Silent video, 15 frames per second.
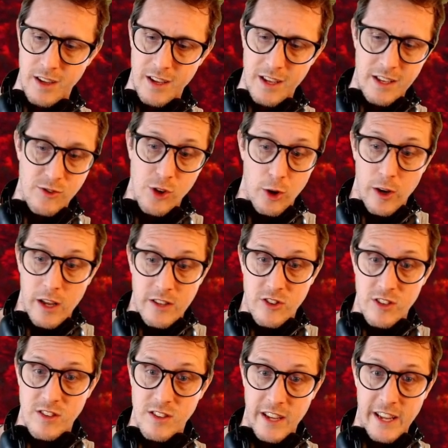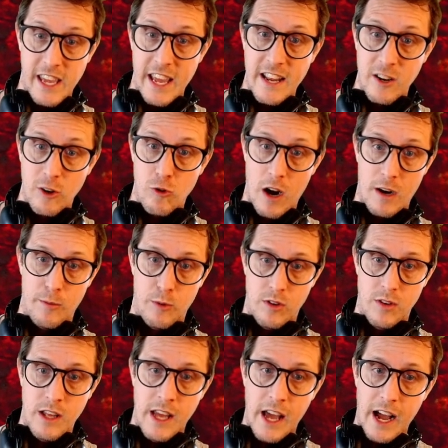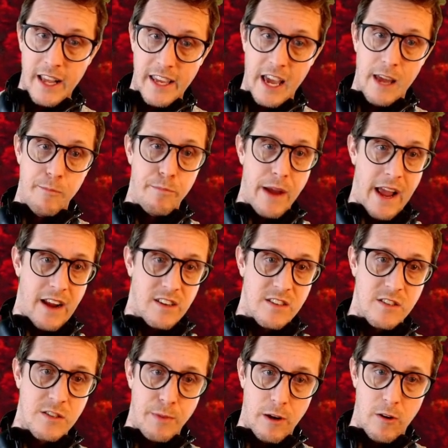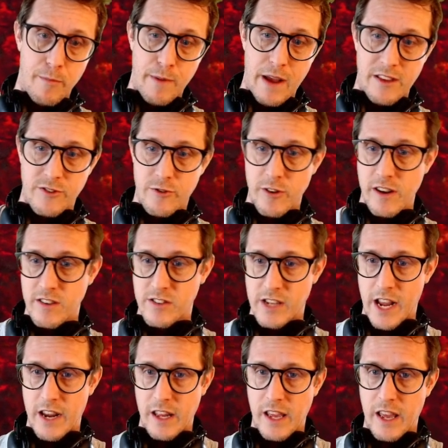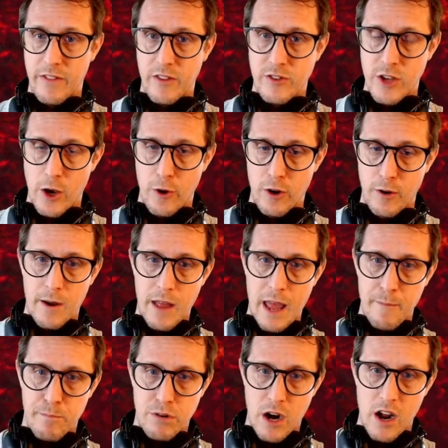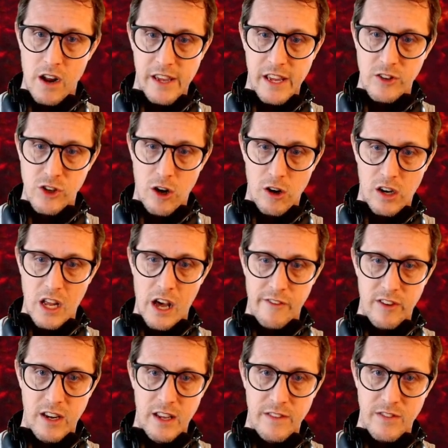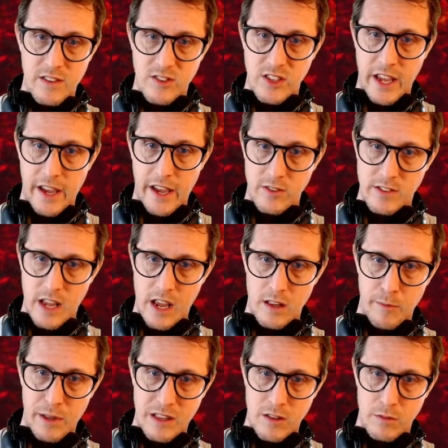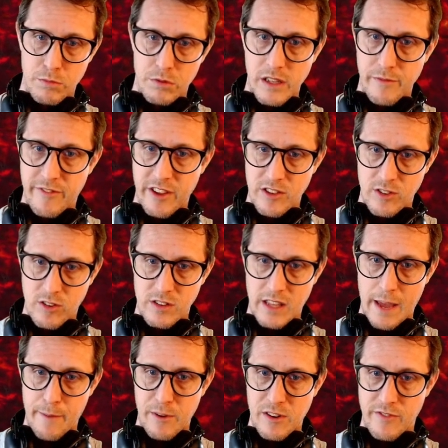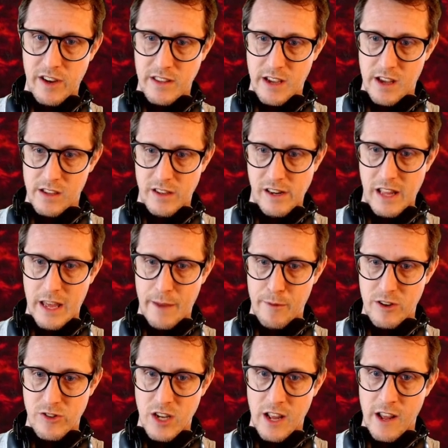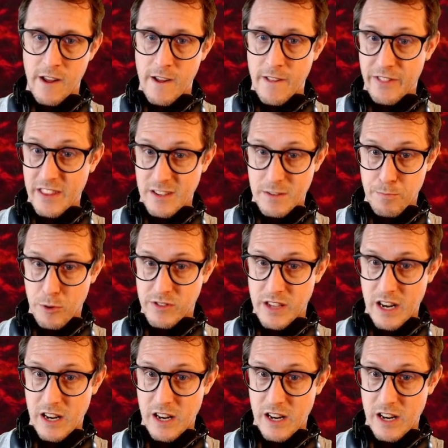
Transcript: So it's just like incredible. Again, back to Spirit Mastery, standing in the totem and proccing Dark Covenant. This scales elemental bleed, physical damage, vitality damage. This percentage